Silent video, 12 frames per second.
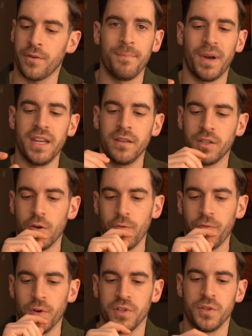I might go
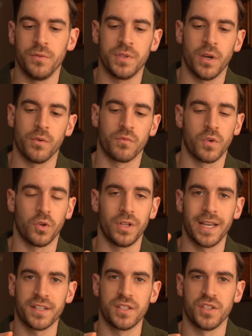for a two-tone
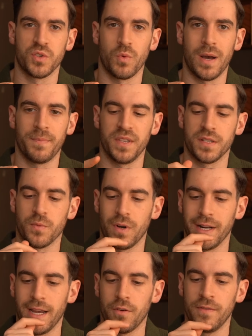Rolex to swap this
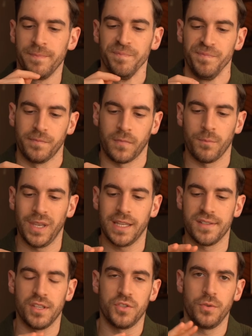one out
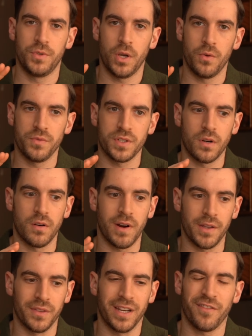because the two tones are
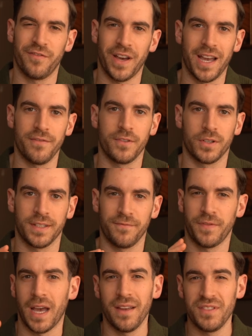around like 5
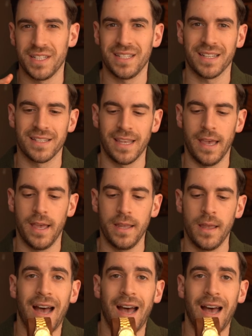to 6K.